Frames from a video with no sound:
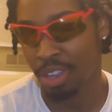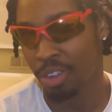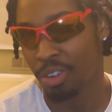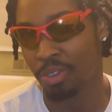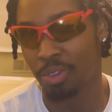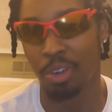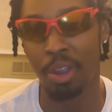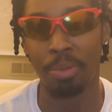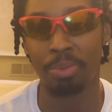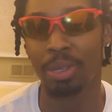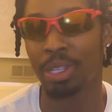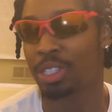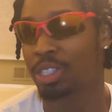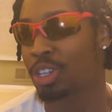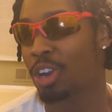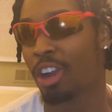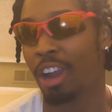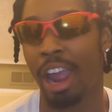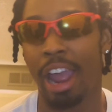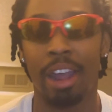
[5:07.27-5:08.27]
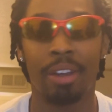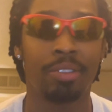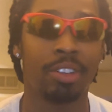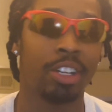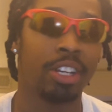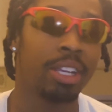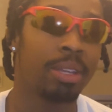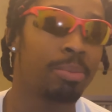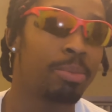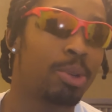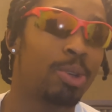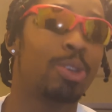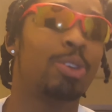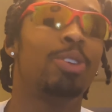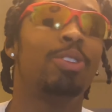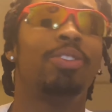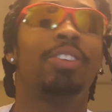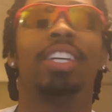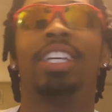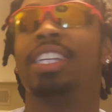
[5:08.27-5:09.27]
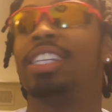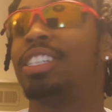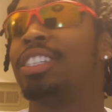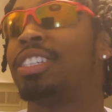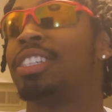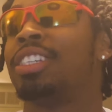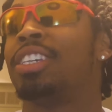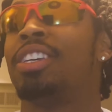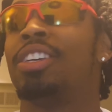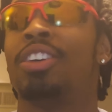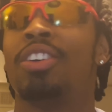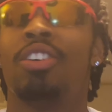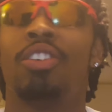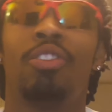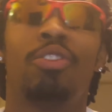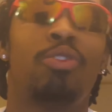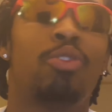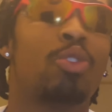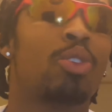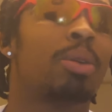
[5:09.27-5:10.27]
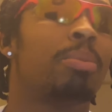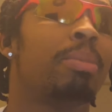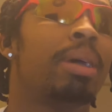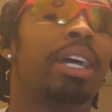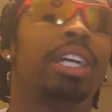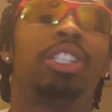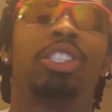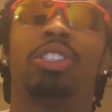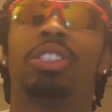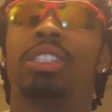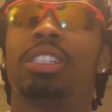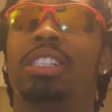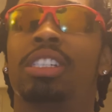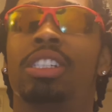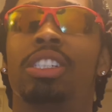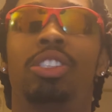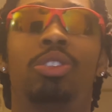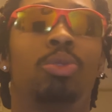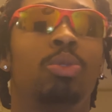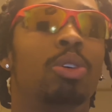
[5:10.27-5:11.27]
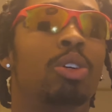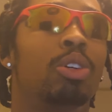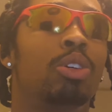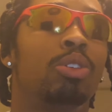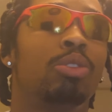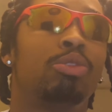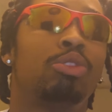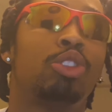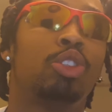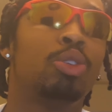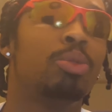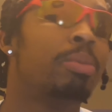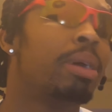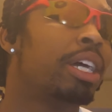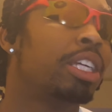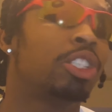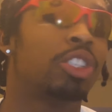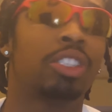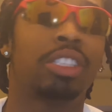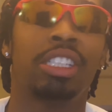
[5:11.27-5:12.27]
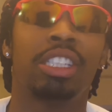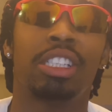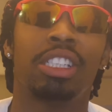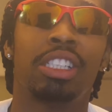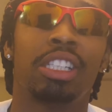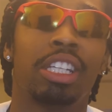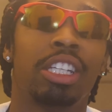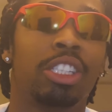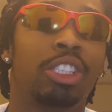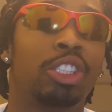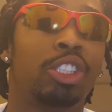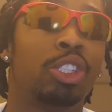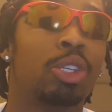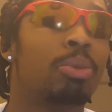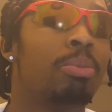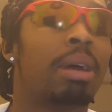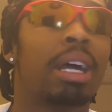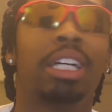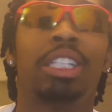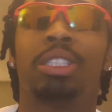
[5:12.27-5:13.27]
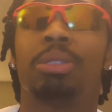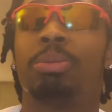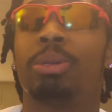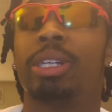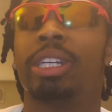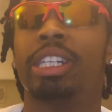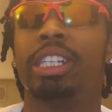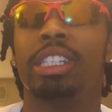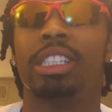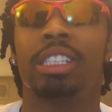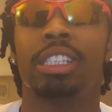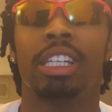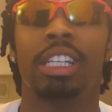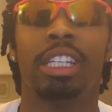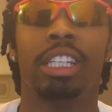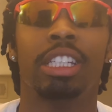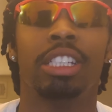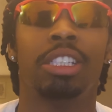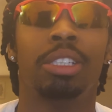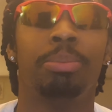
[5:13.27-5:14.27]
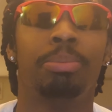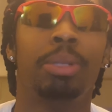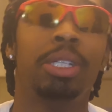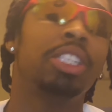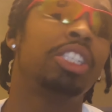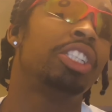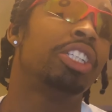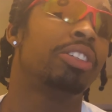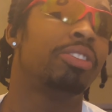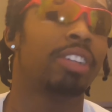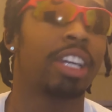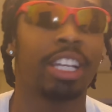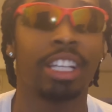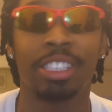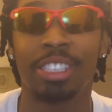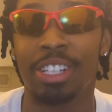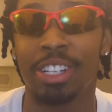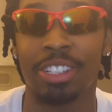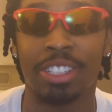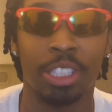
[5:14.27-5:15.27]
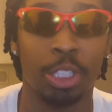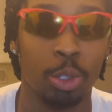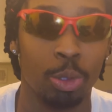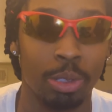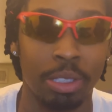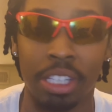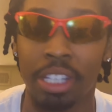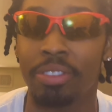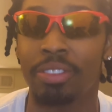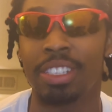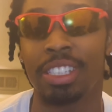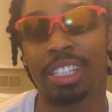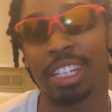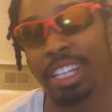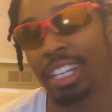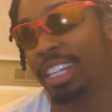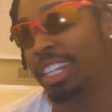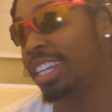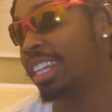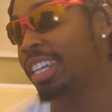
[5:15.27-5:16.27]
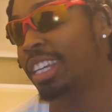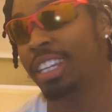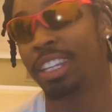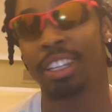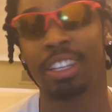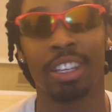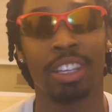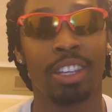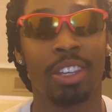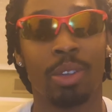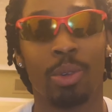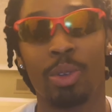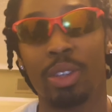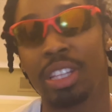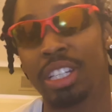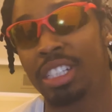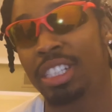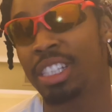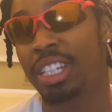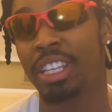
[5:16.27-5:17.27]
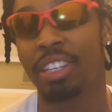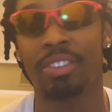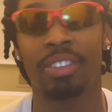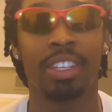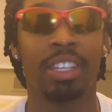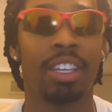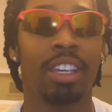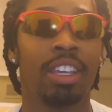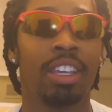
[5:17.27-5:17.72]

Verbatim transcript: from the start after he moved his four mattresses, well, two mattresses and two box springs, and his bookshelf that he turned into a TV stand in with his TV.